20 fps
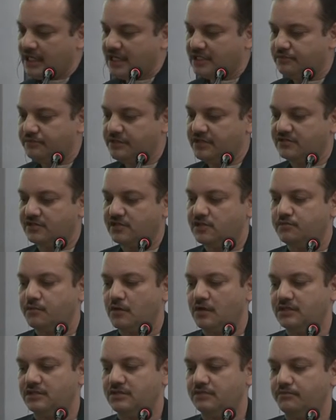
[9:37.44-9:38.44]
HP's
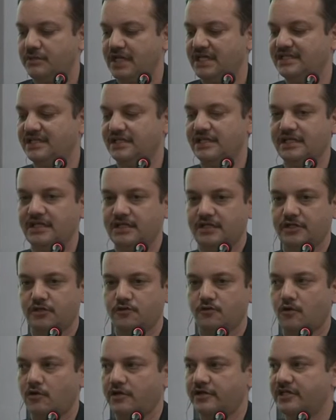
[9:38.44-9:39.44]
response
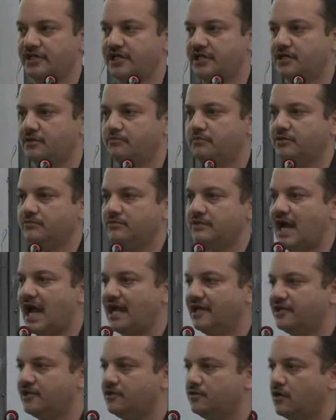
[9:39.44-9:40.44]
basically alternated between
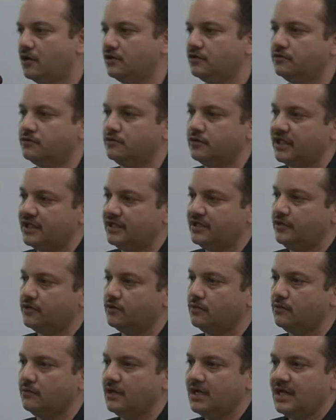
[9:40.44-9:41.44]
I did not do it,
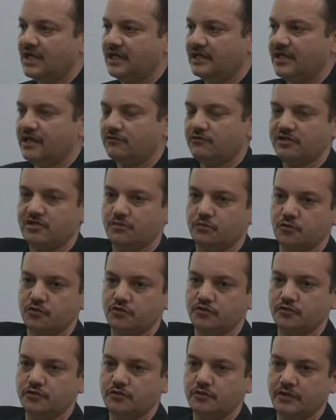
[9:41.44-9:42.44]
they were
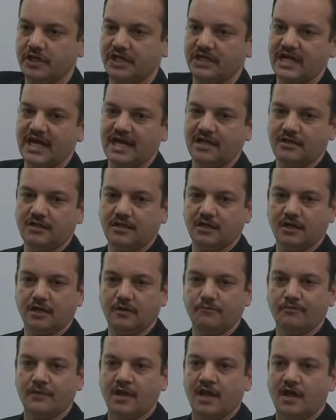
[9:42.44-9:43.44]
supposed to do it, and
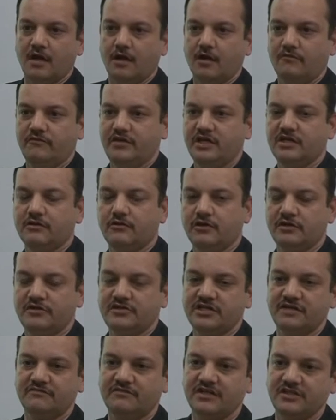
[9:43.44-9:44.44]
we
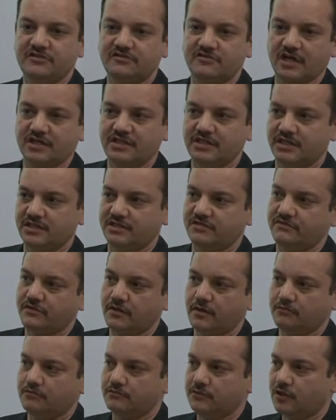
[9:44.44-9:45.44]
received instructions
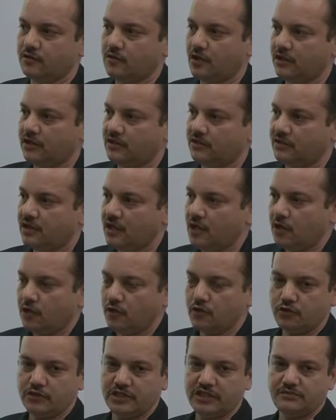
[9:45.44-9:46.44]
from the northern
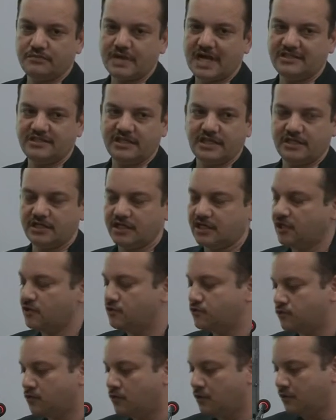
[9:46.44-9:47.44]
load dispatch center,
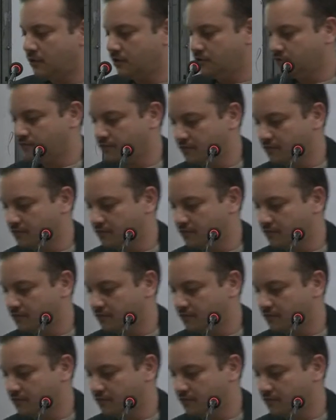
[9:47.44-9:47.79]
and so on and